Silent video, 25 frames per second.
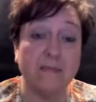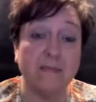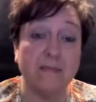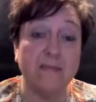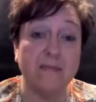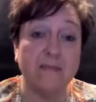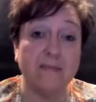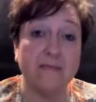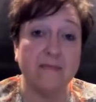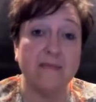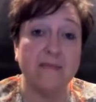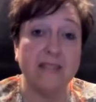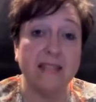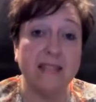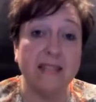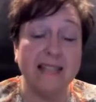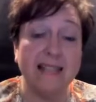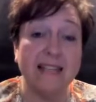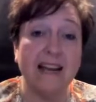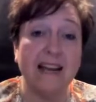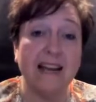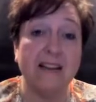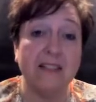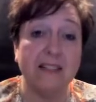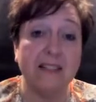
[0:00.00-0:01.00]

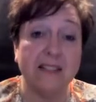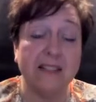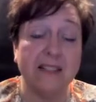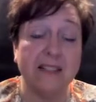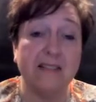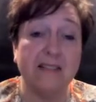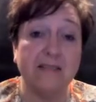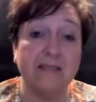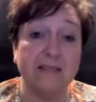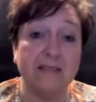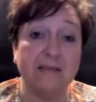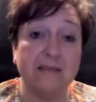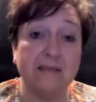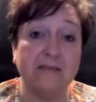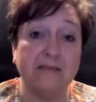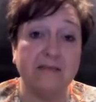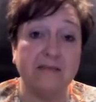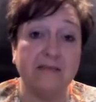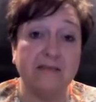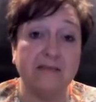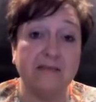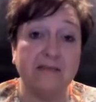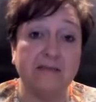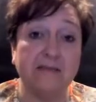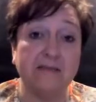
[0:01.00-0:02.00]

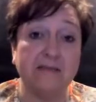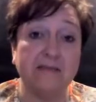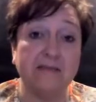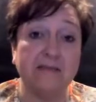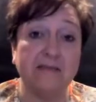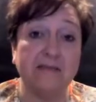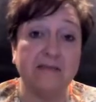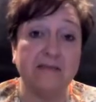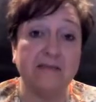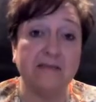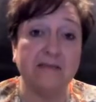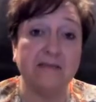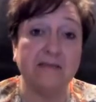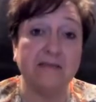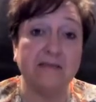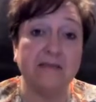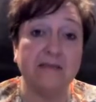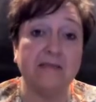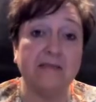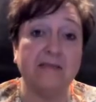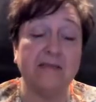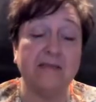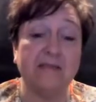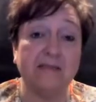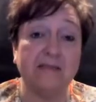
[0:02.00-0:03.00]

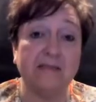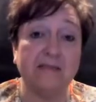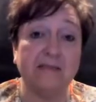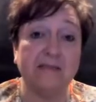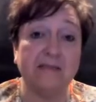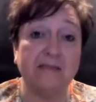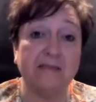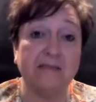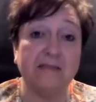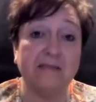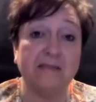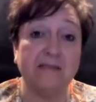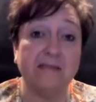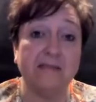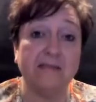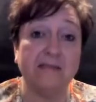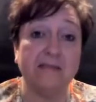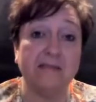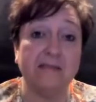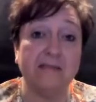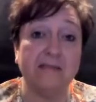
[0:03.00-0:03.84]
(silent)